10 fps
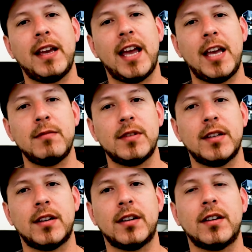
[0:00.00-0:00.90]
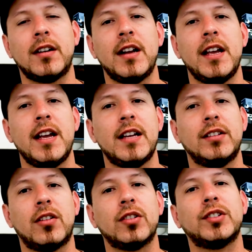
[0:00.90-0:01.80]
make games that are
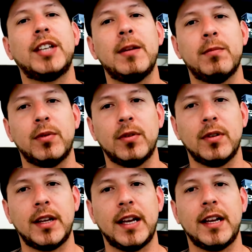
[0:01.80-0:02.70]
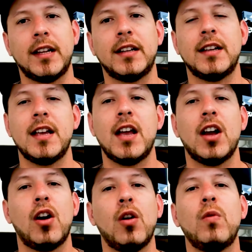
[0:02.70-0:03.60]
simple, and
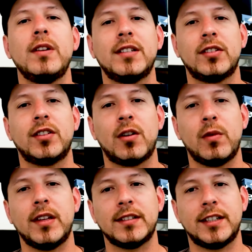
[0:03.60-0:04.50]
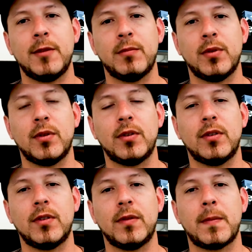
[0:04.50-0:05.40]
always start with a
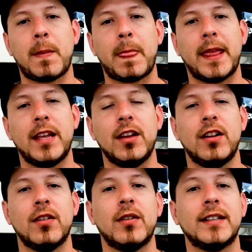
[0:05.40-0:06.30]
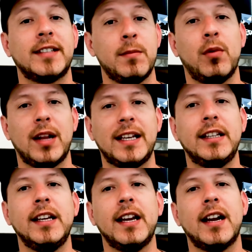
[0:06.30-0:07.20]
simple
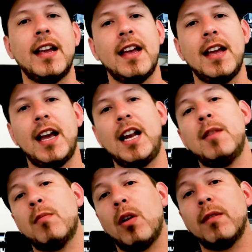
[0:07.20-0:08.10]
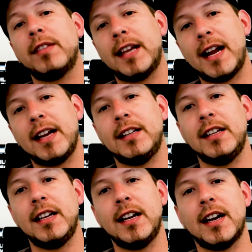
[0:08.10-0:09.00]
idea and involve that
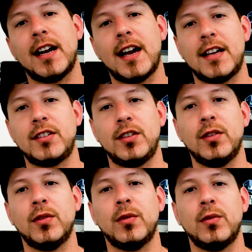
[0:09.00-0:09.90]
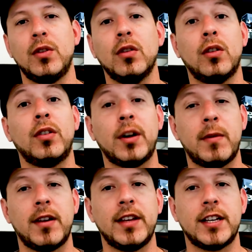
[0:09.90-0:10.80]
idea as you
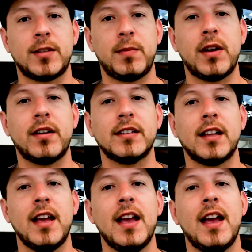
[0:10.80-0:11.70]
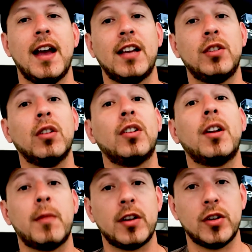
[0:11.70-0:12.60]
learn about the experience, as you
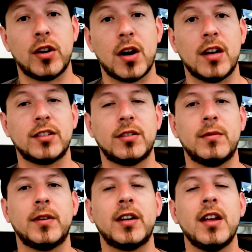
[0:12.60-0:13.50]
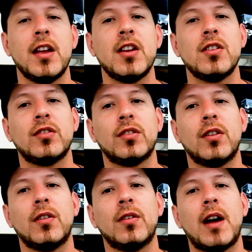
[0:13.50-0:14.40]
learn about your customer.
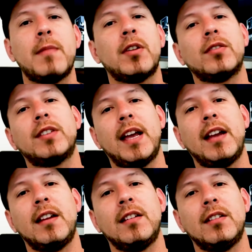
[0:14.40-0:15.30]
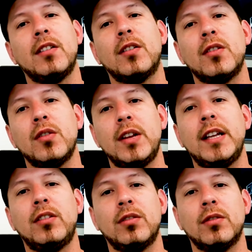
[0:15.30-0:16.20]
So I'm not saying, you know, you
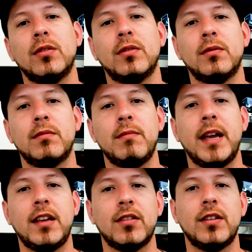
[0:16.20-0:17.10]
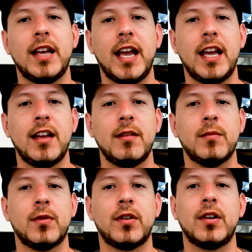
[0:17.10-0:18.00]
need to make your
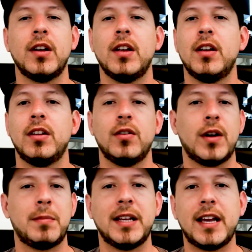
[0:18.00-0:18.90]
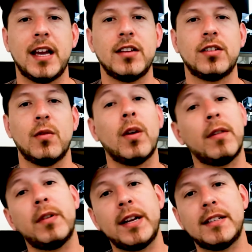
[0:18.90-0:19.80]
game or your application,
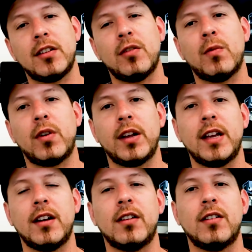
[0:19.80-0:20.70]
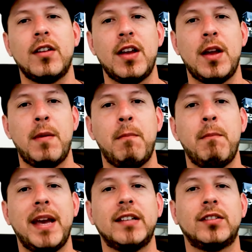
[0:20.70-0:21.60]
whatever it is that you're working on,
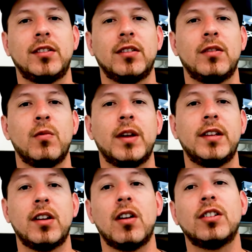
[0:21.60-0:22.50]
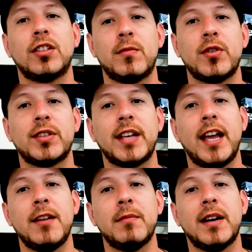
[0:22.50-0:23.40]
based on what the customer is
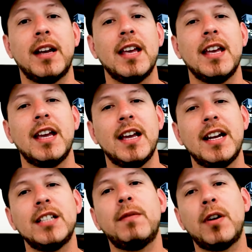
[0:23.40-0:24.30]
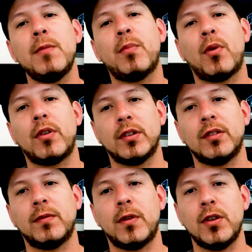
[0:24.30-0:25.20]
saying, but it is very
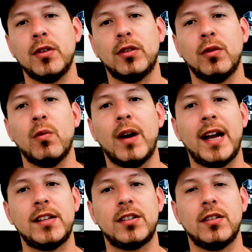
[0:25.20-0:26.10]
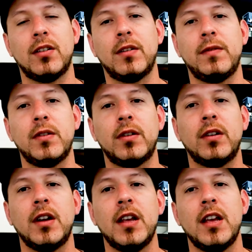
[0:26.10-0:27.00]
important for you to watch, you know, if
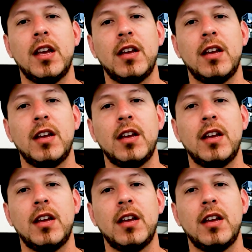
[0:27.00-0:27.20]
you're